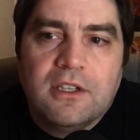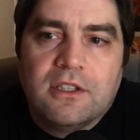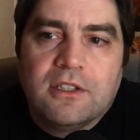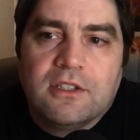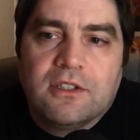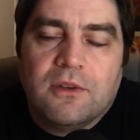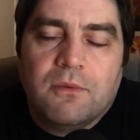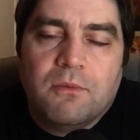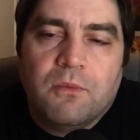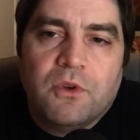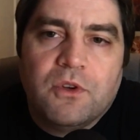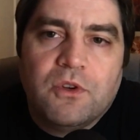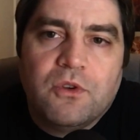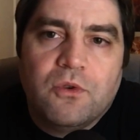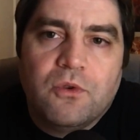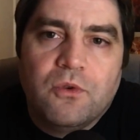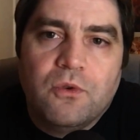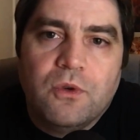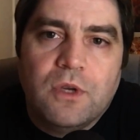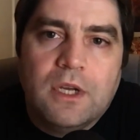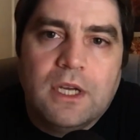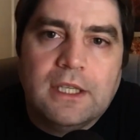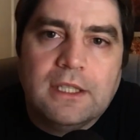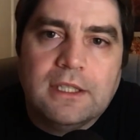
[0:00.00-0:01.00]
someone
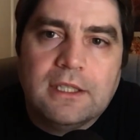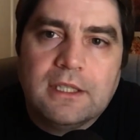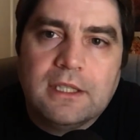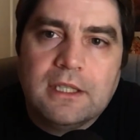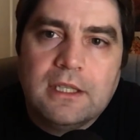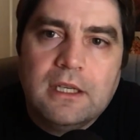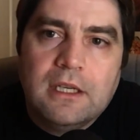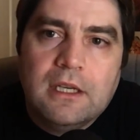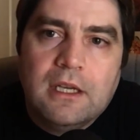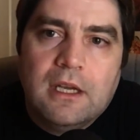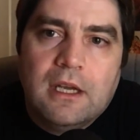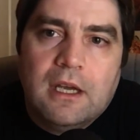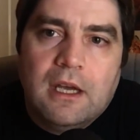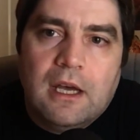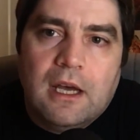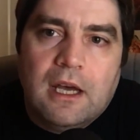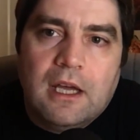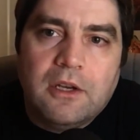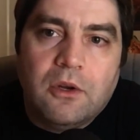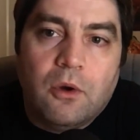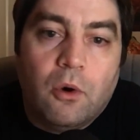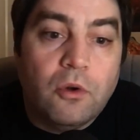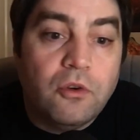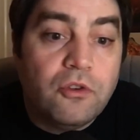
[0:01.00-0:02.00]
who is
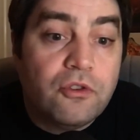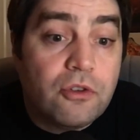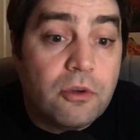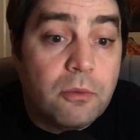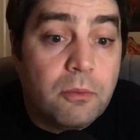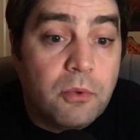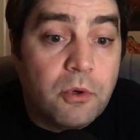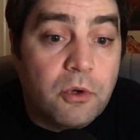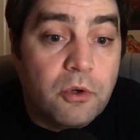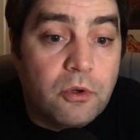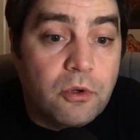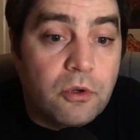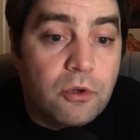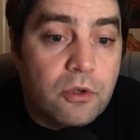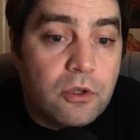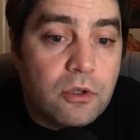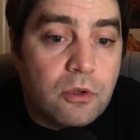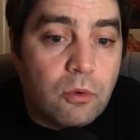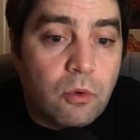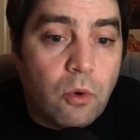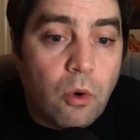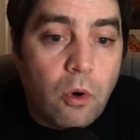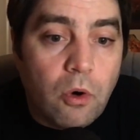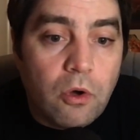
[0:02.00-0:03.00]
an
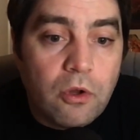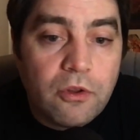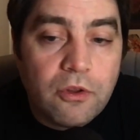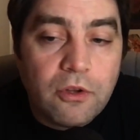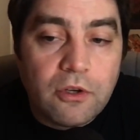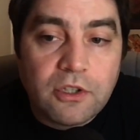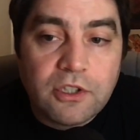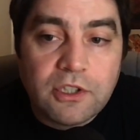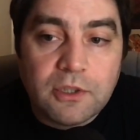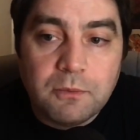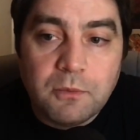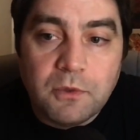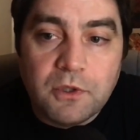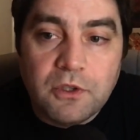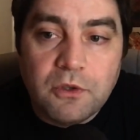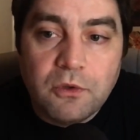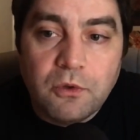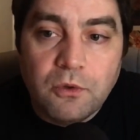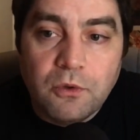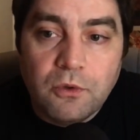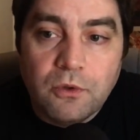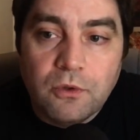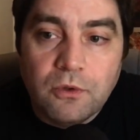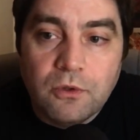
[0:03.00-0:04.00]
entrepreneurial author, someone
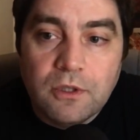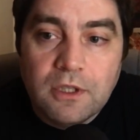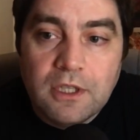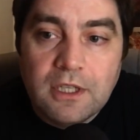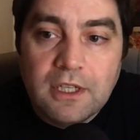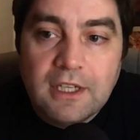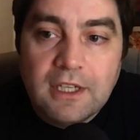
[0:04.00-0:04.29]
who